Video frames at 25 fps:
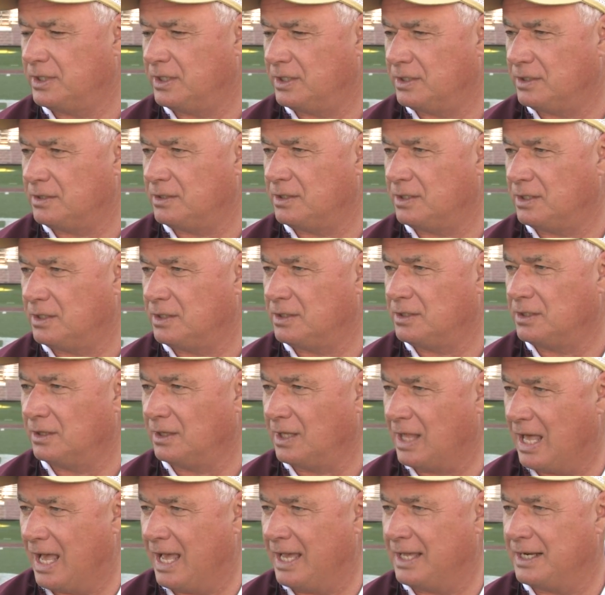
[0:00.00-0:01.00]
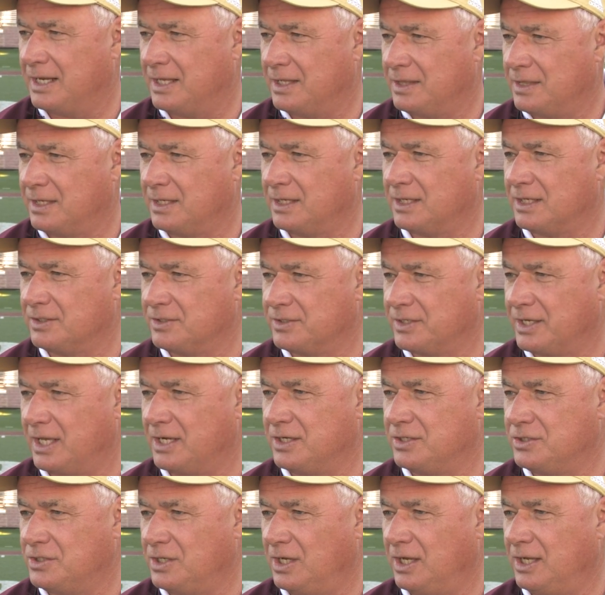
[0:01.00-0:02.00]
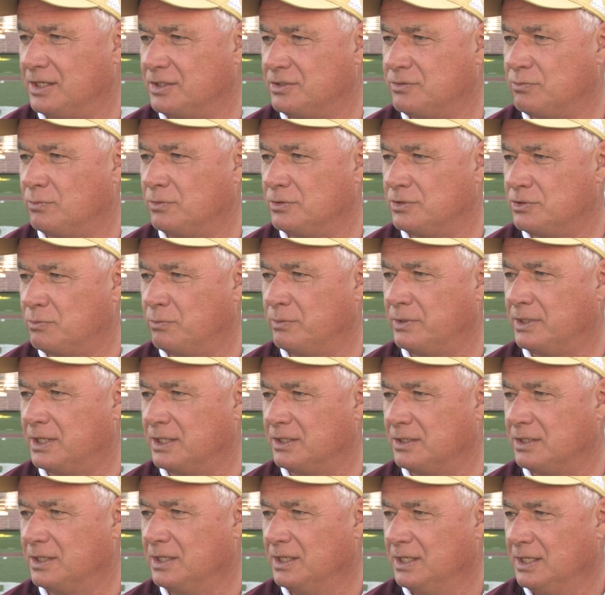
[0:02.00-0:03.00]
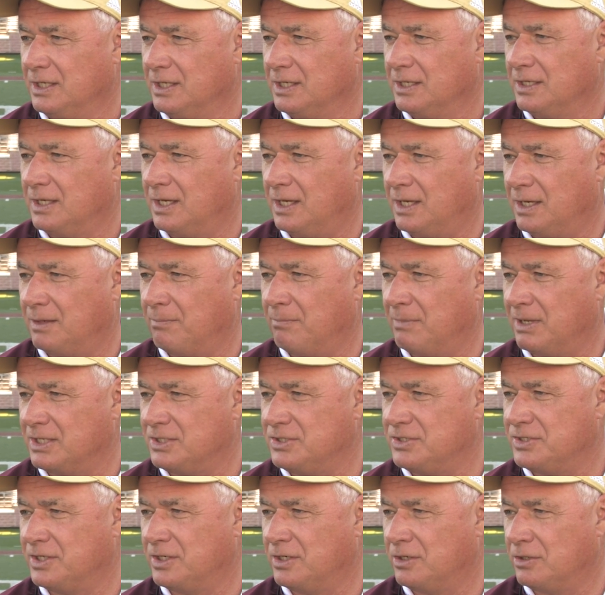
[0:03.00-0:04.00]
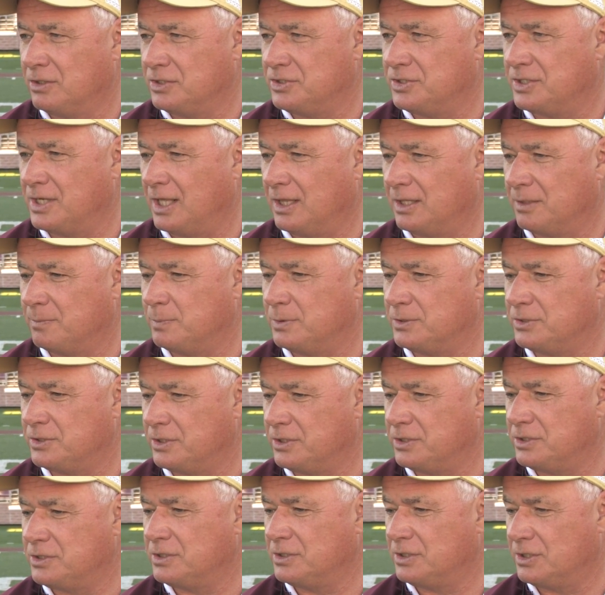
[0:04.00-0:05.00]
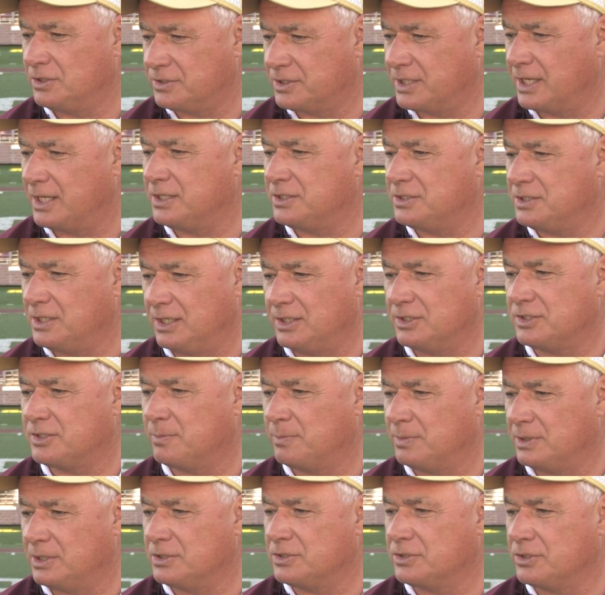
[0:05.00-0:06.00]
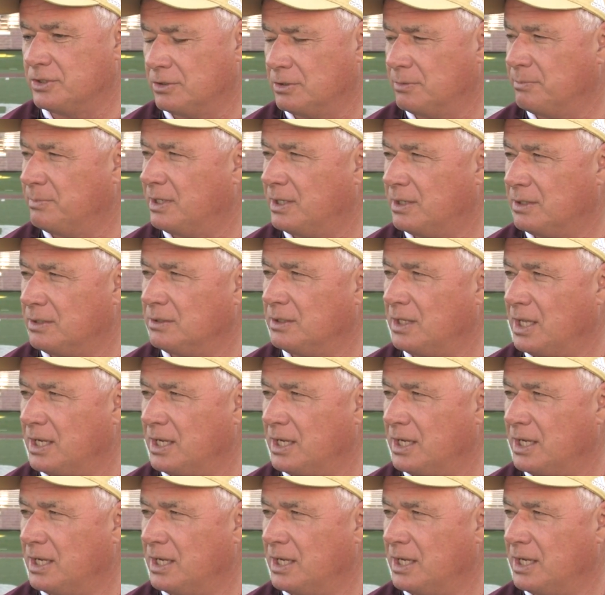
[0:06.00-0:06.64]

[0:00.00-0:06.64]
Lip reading: and the line, I think, has got a chance once we can make center a solid position. It's got a chance to be as good or better than